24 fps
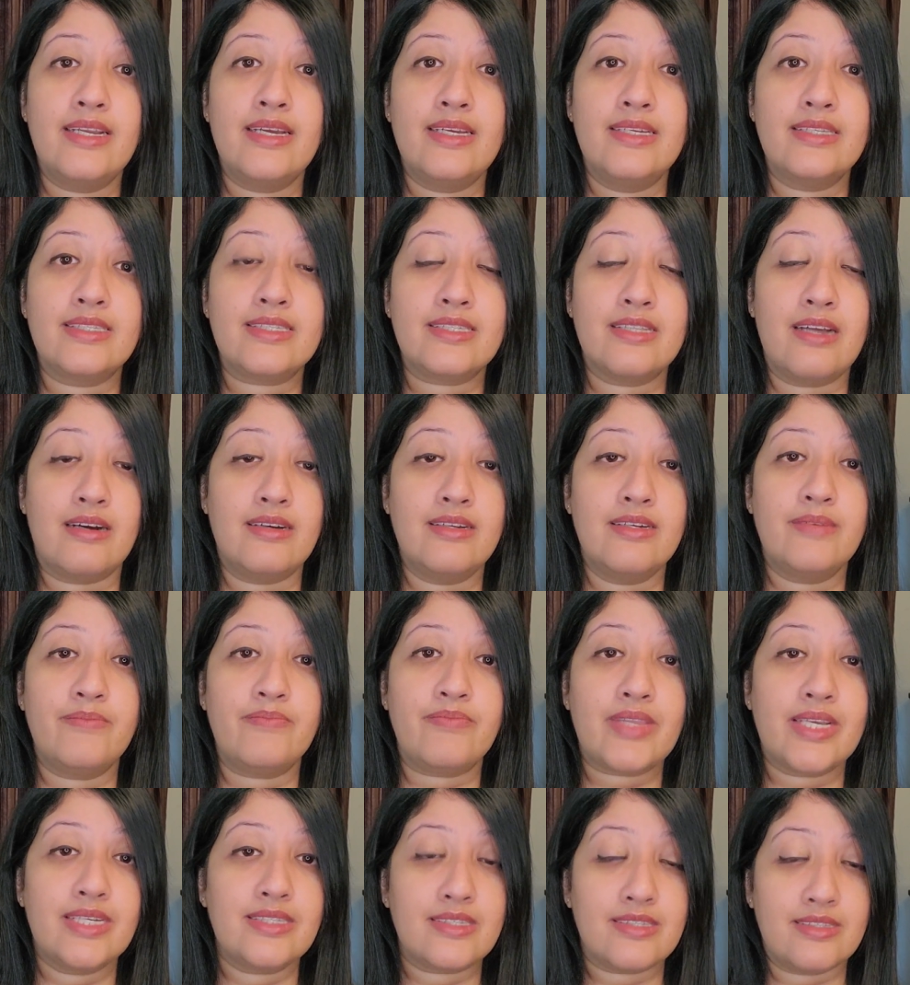it's
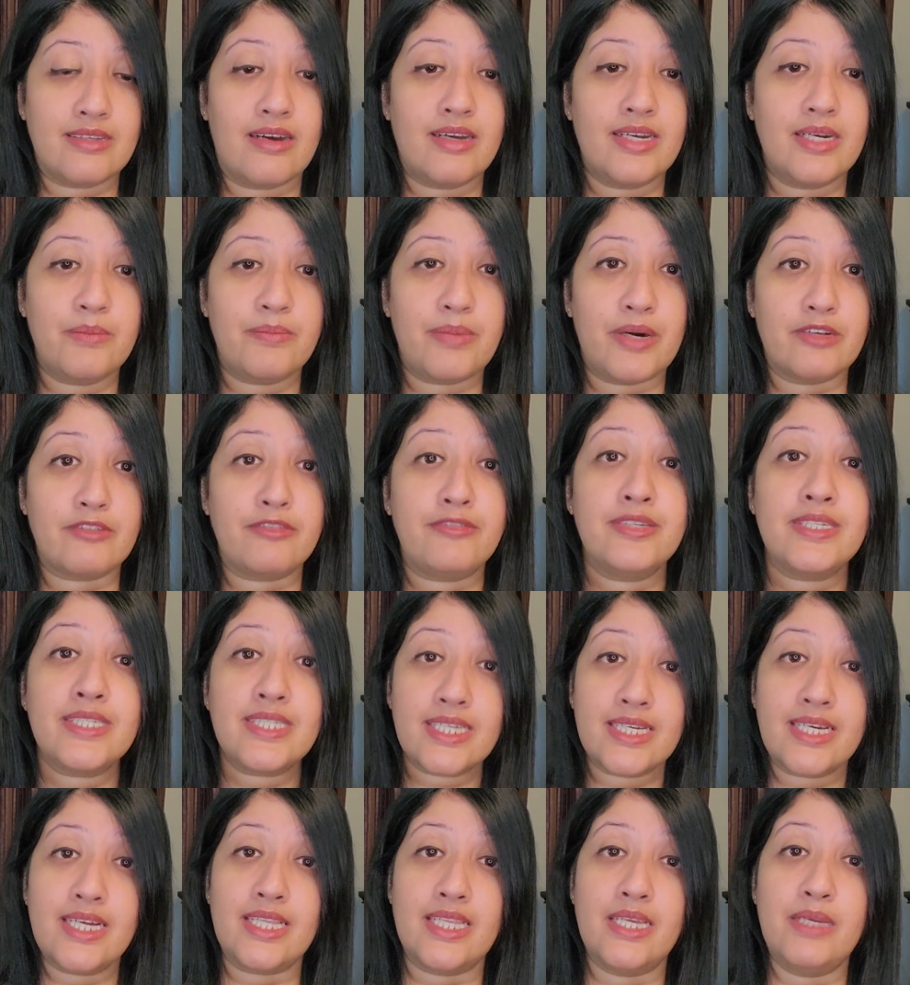not about
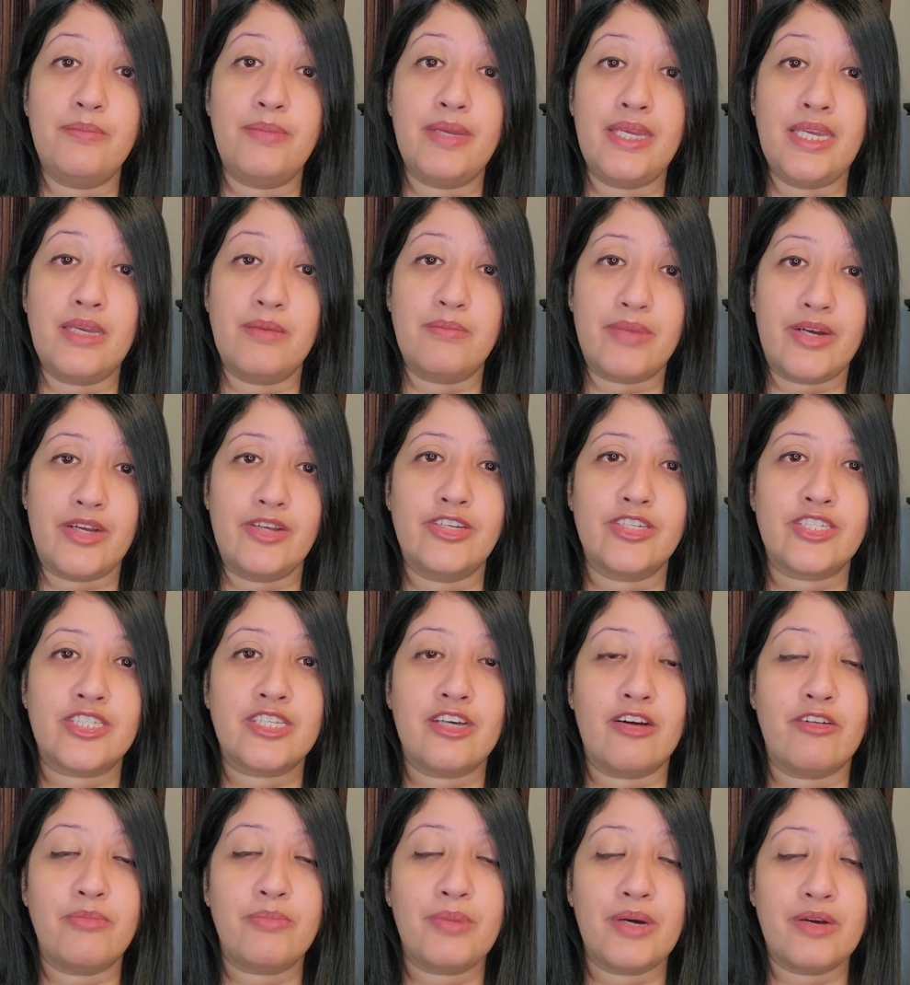physically being by
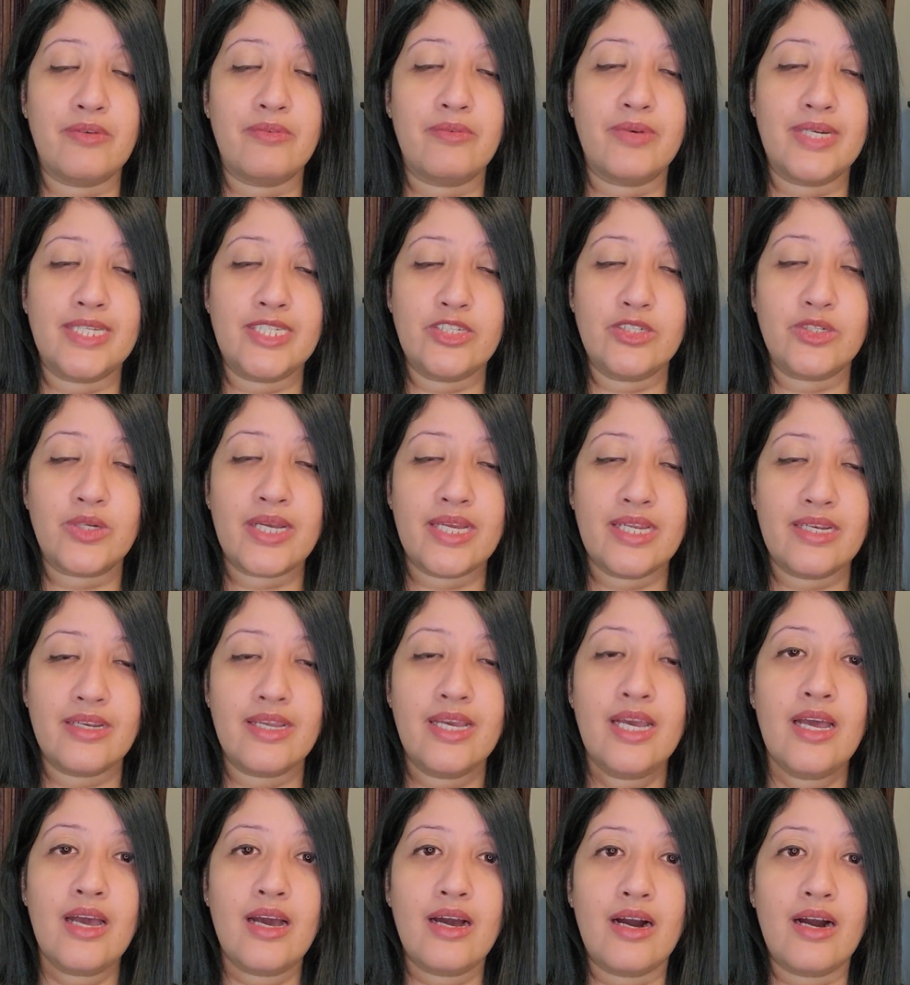yourself, but when you can